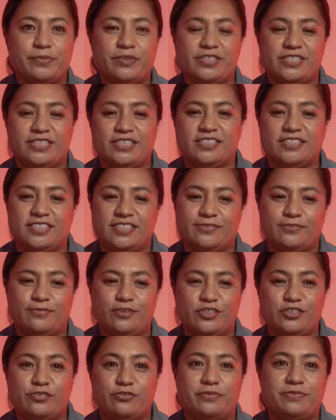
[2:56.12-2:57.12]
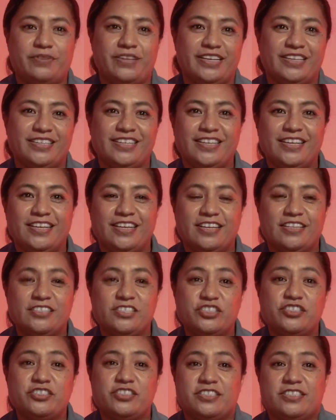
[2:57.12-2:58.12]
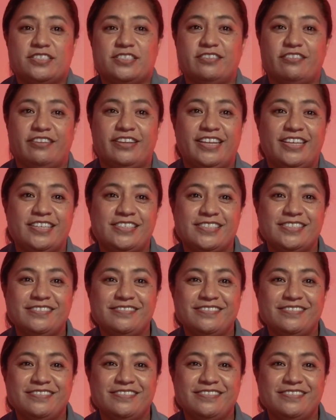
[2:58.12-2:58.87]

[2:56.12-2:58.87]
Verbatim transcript: music just flows from there. It's usually just 90s.